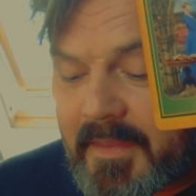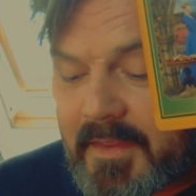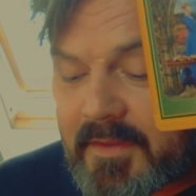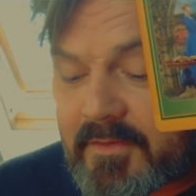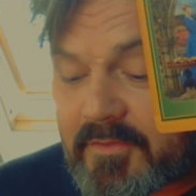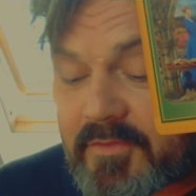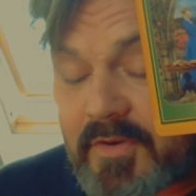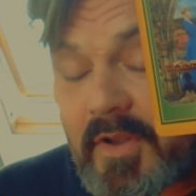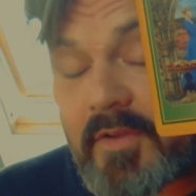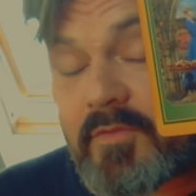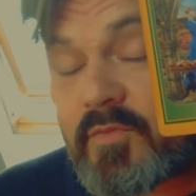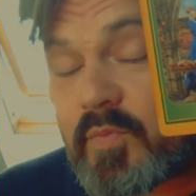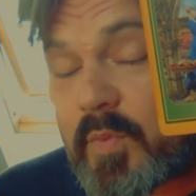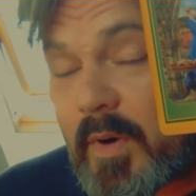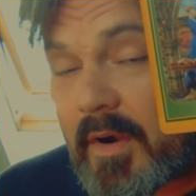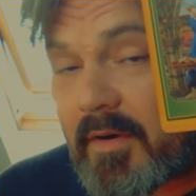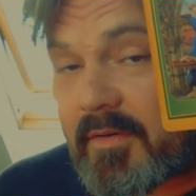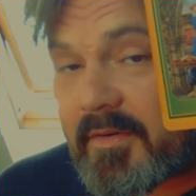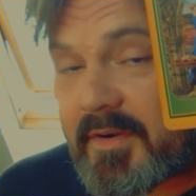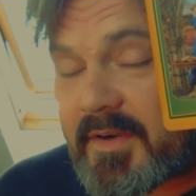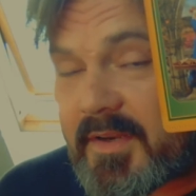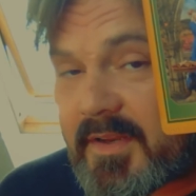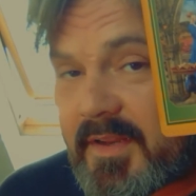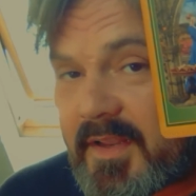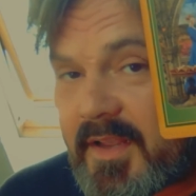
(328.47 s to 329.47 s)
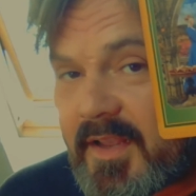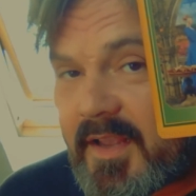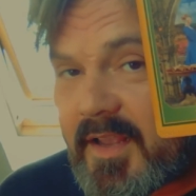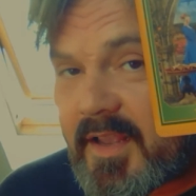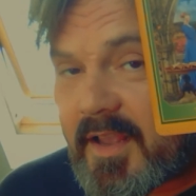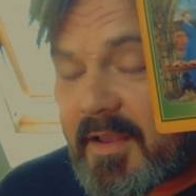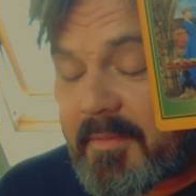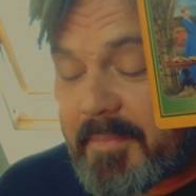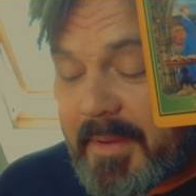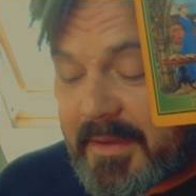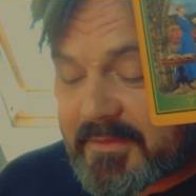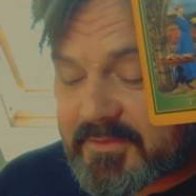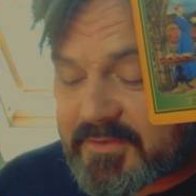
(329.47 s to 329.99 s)
Don't worry
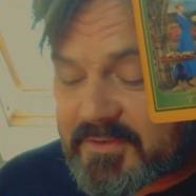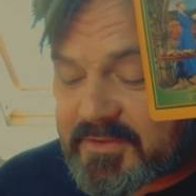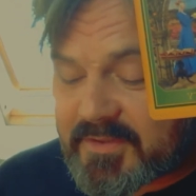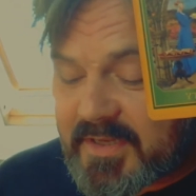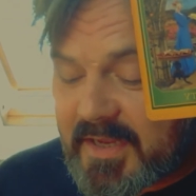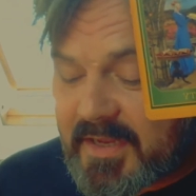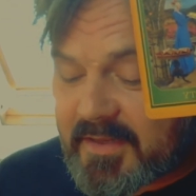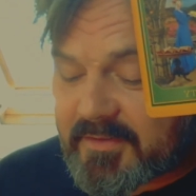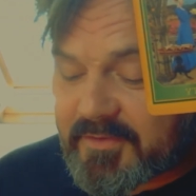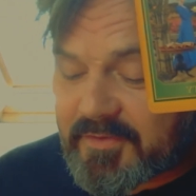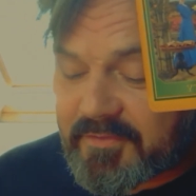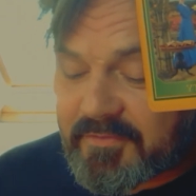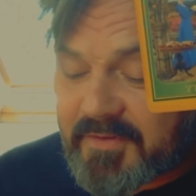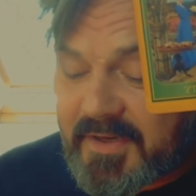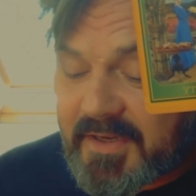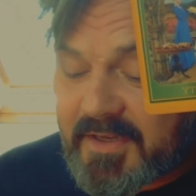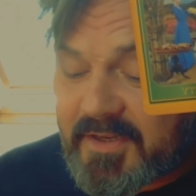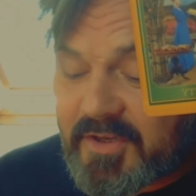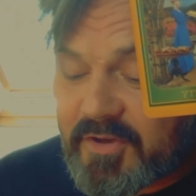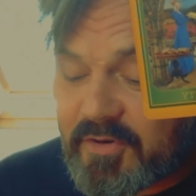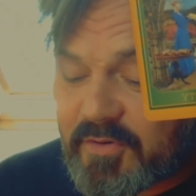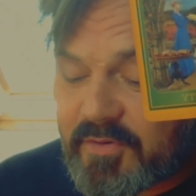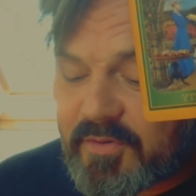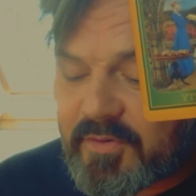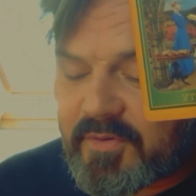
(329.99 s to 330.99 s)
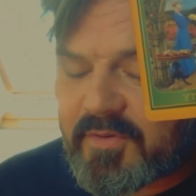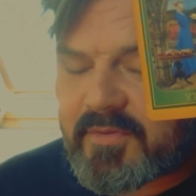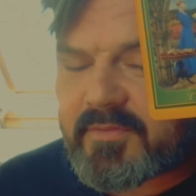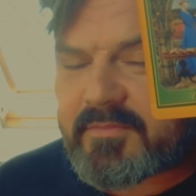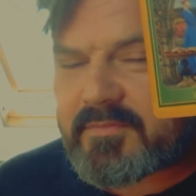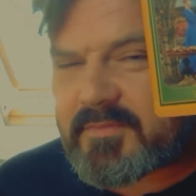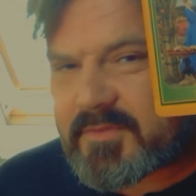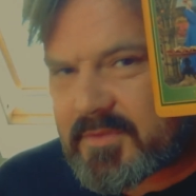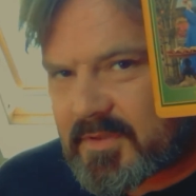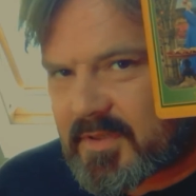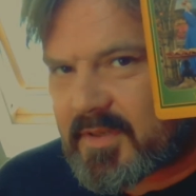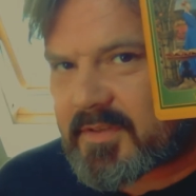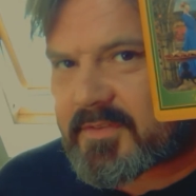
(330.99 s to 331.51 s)
about scattering your, I
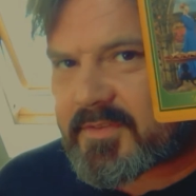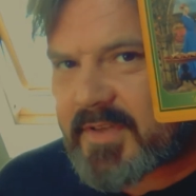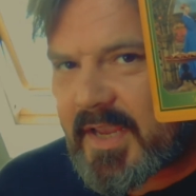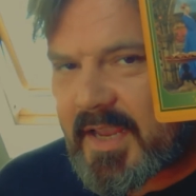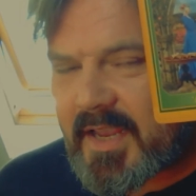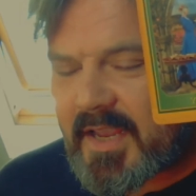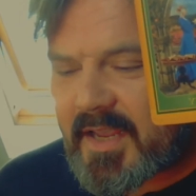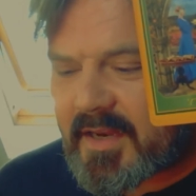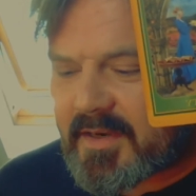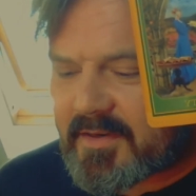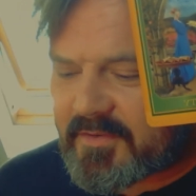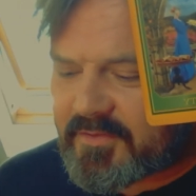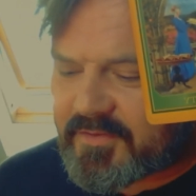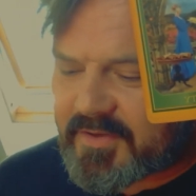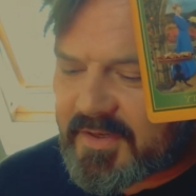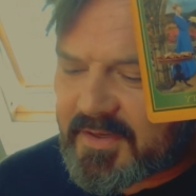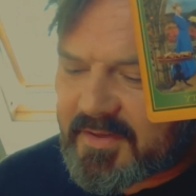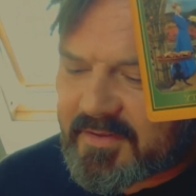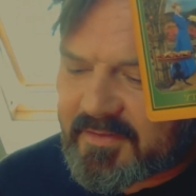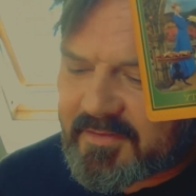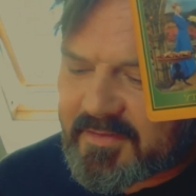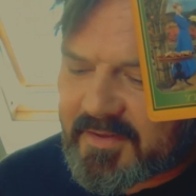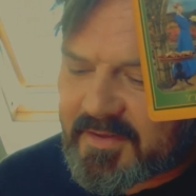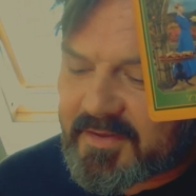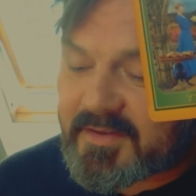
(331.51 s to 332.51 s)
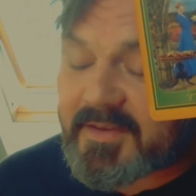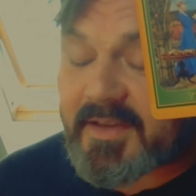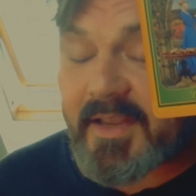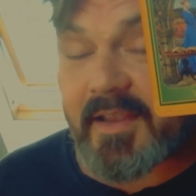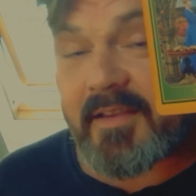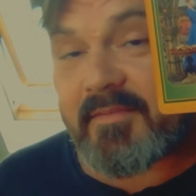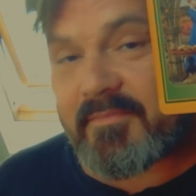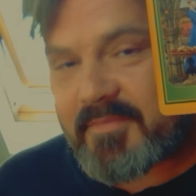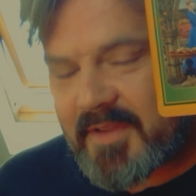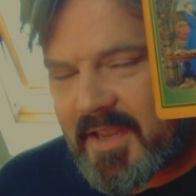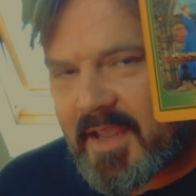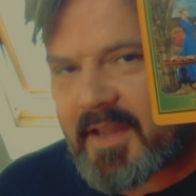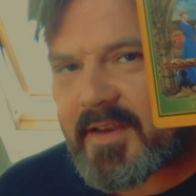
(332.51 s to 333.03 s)
was going to say energy, I think, yeah,
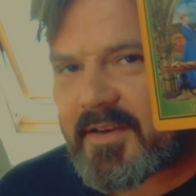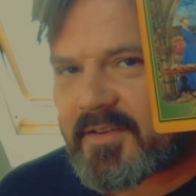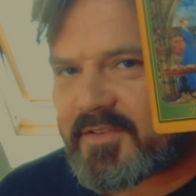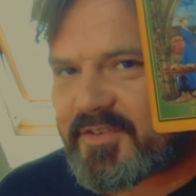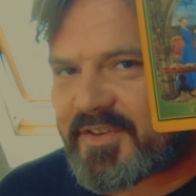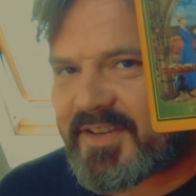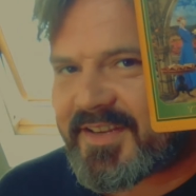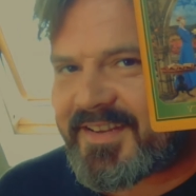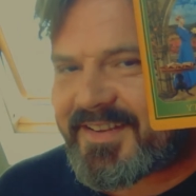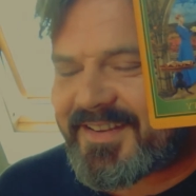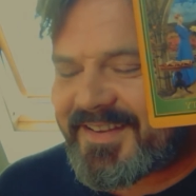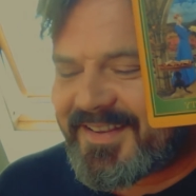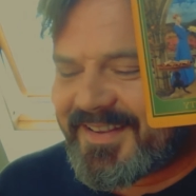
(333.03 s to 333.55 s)
energy.